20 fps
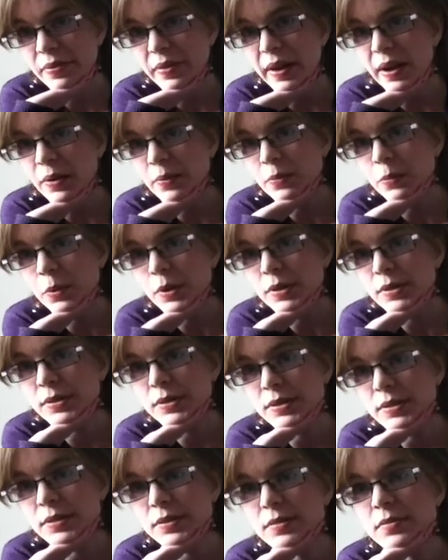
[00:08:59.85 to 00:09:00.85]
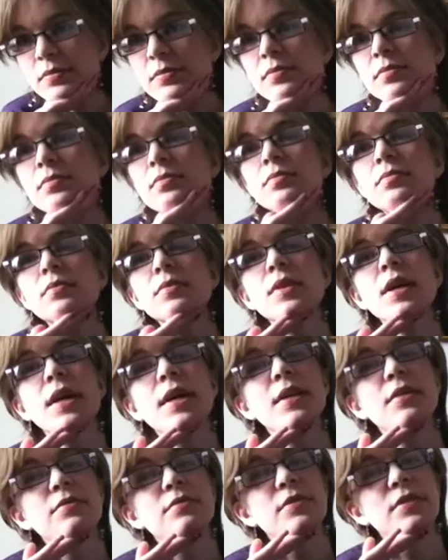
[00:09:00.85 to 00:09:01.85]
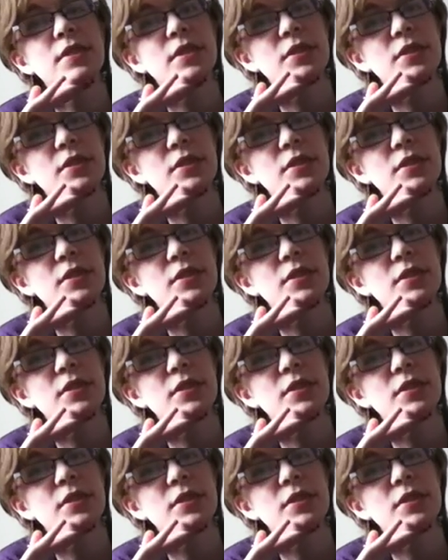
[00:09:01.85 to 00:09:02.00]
that was kind of